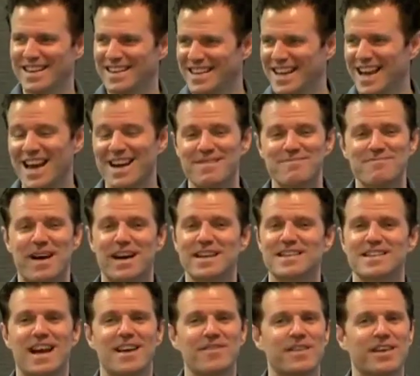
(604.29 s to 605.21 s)
Yeah,
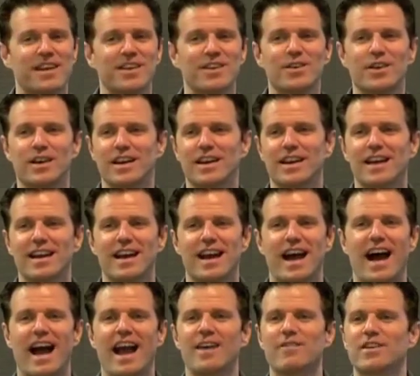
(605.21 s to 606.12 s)
myself included.
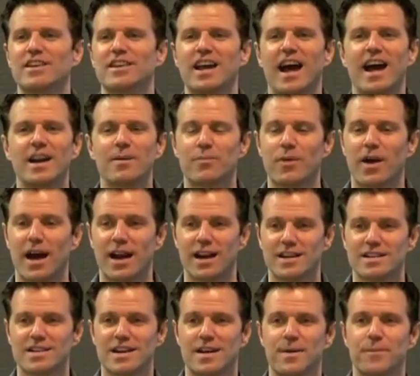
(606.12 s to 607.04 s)
I have a ton of
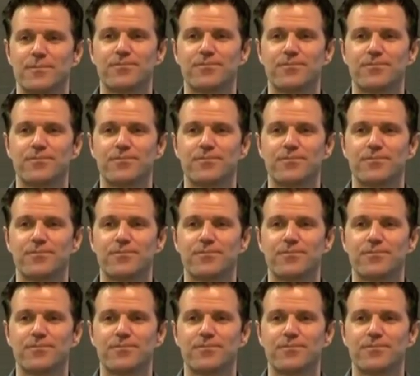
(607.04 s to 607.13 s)
products.